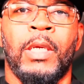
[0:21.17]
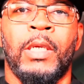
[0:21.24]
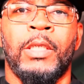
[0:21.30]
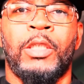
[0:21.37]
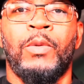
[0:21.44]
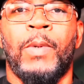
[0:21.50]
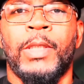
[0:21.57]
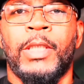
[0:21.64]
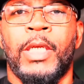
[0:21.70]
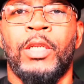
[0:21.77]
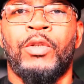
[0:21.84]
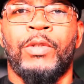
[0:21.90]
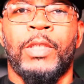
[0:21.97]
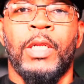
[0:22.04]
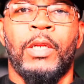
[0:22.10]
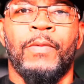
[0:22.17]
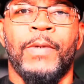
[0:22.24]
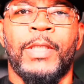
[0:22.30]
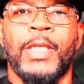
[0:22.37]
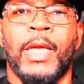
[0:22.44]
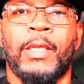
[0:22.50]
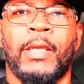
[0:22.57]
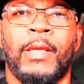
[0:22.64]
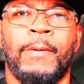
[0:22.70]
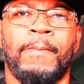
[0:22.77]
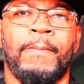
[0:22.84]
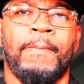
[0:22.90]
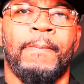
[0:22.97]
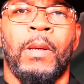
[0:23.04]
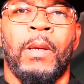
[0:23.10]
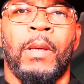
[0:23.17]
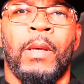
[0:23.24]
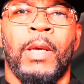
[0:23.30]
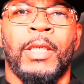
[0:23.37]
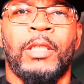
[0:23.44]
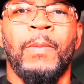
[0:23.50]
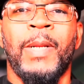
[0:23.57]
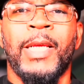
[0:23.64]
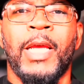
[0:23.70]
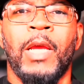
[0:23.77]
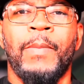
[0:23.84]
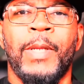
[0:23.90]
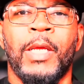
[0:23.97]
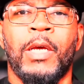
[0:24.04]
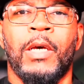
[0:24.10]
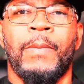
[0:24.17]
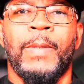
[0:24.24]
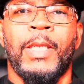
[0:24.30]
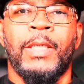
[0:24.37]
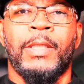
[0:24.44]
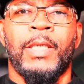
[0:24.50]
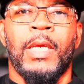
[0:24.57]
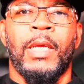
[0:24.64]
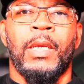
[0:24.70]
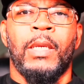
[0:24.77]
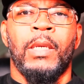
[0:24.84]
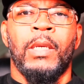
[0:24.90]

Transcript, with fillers: she wasn't interested and rejected him. And somebody came in to come in and said,